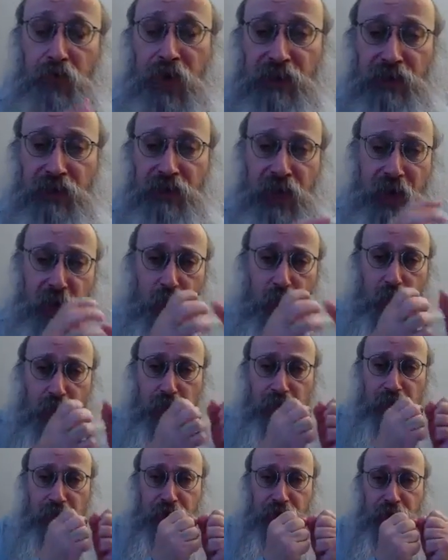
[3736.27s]
right now
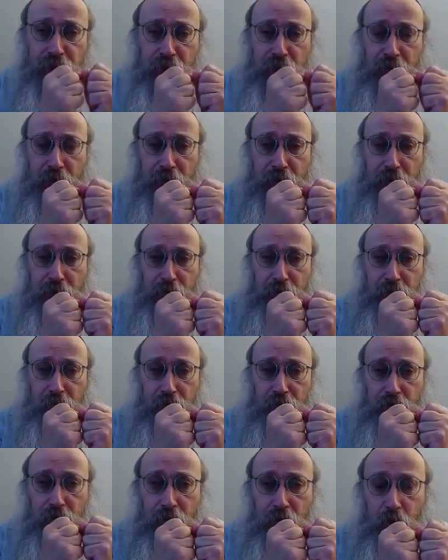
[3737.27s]
we're in a
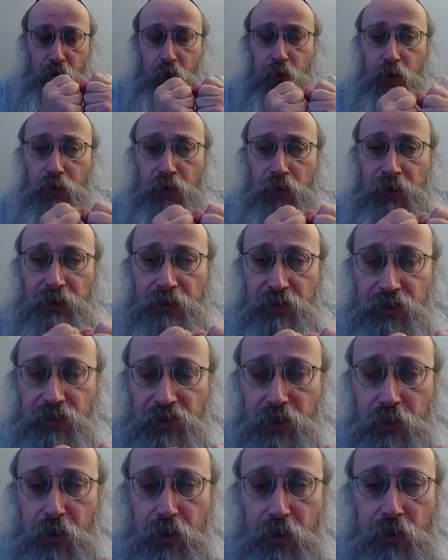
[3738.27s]
world that
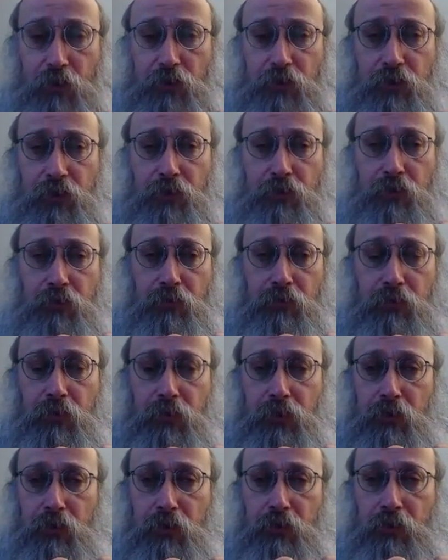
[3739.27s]
is closed.
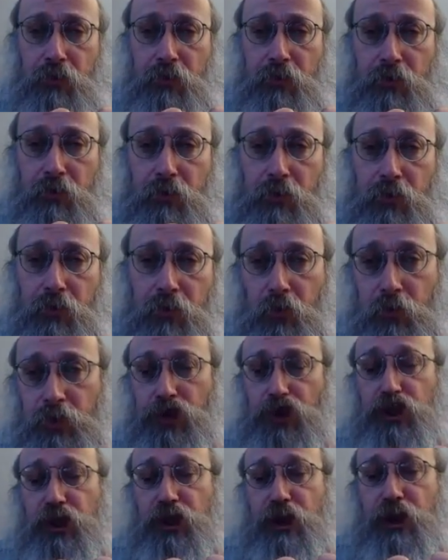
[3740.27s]
We're in